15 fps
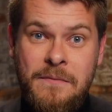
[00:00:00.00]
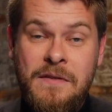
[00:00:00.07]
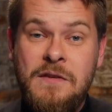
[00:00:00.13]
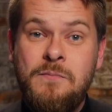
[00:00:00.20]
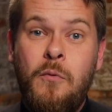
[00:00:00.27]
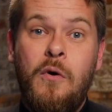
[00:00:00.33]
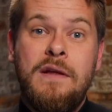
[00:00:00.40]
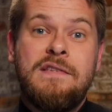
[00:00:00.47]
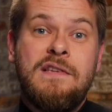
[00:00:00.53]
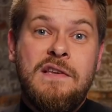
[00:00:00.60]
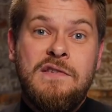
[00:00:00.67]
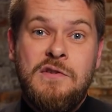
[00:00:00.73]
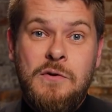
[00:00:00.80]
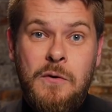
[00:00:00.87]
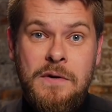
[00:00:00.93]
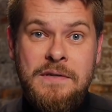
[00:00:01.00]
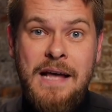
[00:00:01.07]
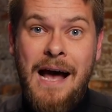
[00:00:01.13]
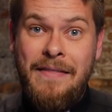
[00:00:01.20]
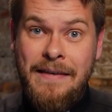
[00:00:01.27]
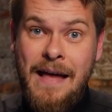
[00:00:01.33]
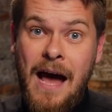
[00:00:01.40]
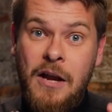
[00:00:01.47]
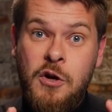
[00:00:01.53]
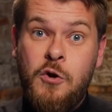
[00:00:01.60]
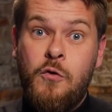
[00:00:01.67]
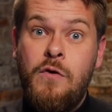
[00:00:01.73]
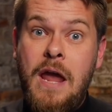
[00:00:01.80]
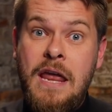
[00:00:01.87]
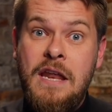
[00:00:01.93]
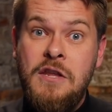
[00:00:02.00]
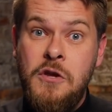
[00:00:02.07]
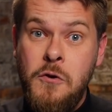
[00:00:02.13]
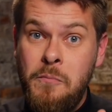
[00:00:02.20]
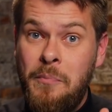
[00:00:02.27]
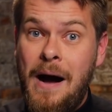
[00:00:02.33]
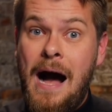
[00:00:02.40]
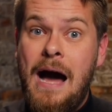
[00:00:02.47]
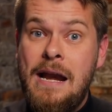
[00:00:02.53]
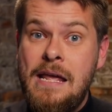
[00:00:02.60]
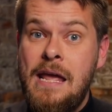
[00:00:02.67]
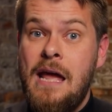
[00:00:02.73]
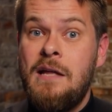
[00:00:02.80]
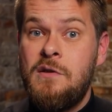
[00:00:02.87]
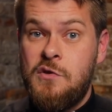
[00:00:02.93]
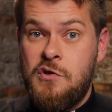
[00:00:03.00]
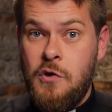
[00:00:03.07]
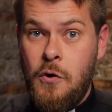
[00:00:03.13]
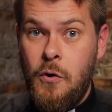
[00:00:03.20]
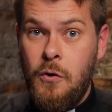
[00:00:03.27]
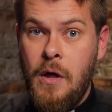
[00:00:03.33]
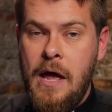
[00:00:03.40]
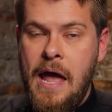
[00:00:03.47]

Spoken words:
This points us towards God, that God created you body and soul.